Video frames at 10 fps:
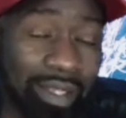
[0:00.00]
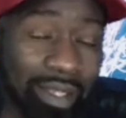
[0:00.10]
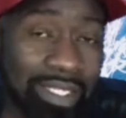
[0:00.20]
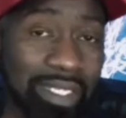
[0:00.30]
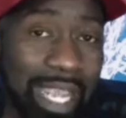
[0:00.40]

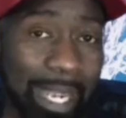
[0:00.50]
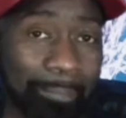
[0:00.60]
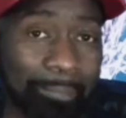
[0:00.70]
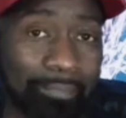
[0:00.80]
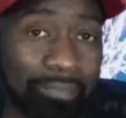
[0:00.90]
let's
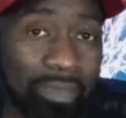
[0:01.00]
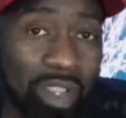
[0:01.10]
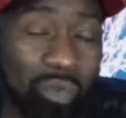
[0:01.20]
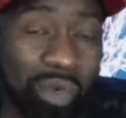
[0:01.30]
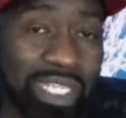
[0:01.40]
connect.
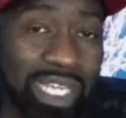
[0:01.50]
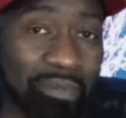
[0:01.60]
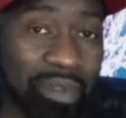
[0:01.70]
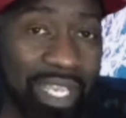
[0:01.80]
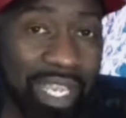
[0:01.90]
reach out to
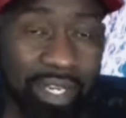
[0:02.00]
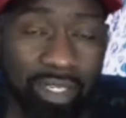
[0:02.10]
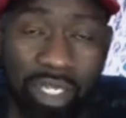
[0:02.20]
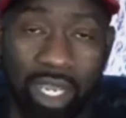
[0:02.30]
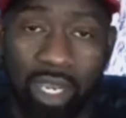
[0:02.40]
me at
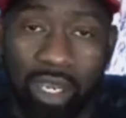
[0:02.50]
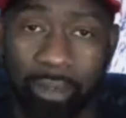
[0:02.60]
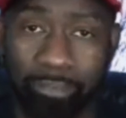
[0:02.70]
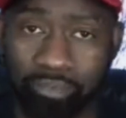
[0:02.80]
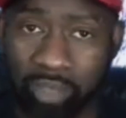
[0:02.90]

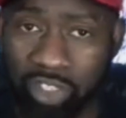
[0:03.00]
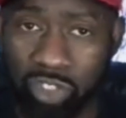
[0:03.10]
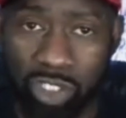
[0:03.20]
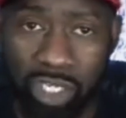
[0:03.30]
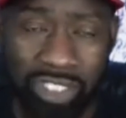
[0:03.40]
either
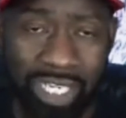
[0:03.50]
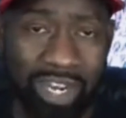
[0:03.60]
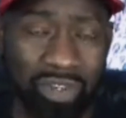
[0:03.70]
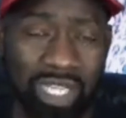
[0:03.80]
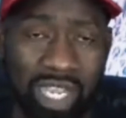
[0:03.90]

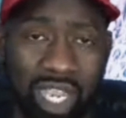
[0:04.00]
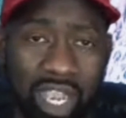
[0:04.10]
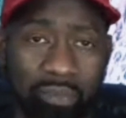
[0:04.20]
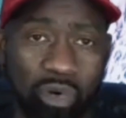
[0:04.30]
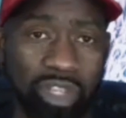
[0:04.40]

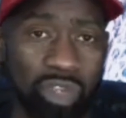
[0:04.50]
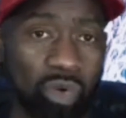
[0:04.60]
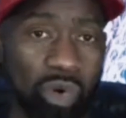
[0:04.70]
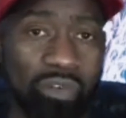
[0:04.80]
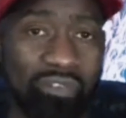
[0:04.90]
SeanJHarris.com or either
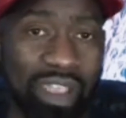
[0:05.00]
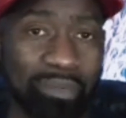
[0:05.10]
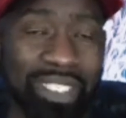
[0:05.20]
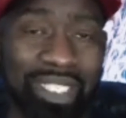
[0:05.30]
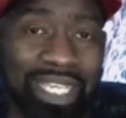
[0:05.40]

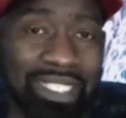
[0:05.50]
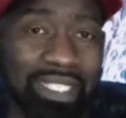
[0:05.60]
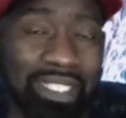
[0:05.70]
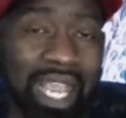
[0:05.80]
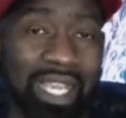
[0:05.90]

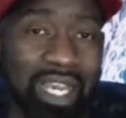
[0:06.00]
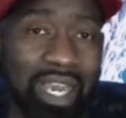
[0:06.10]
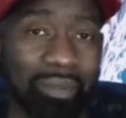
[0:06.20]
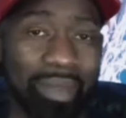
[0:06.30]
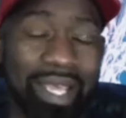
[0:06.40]

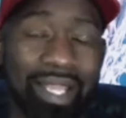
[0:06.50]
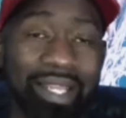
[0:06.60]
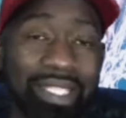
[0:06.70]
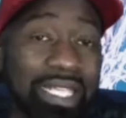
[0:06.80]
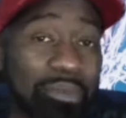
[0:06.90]
GrowFamilyLegacy.com.
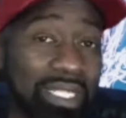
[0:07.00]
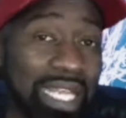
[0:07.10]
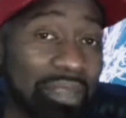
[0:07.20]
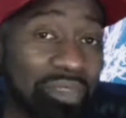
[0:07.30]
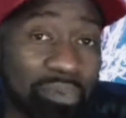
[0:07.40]
Let's set up a
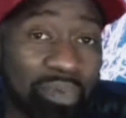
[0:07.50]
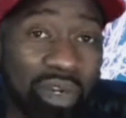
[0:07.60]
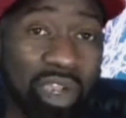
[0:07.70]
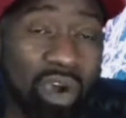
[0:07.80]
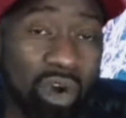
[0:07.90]
time to jump on
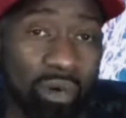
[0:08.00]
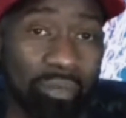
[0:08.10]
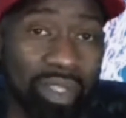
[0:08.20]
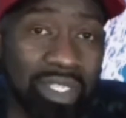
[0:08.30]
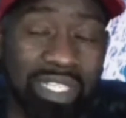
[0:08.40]
a call.
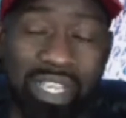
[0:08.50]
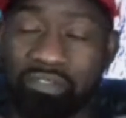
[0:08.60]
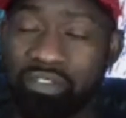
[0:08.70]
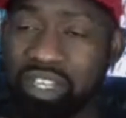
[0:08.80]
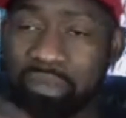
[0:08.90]
Let's take
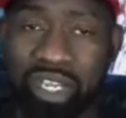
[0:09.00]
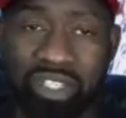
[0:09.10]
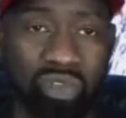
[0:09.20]
15 minutes,